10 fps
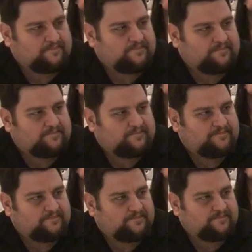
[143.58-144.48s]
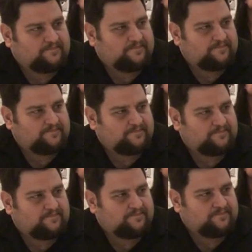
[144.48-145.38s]

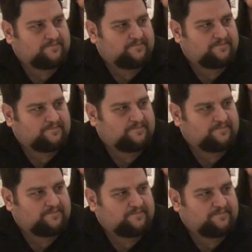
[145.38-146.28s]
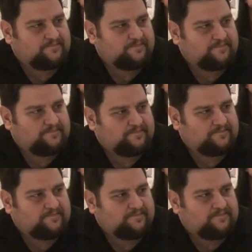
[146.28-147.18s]

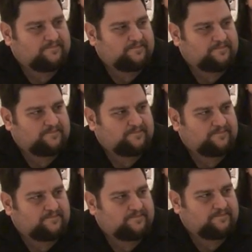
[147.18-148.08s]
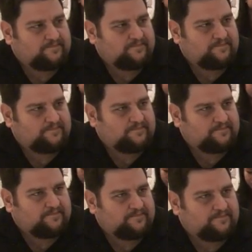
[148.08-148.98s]

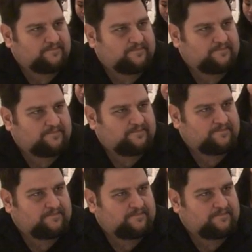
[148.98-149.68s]
(silent)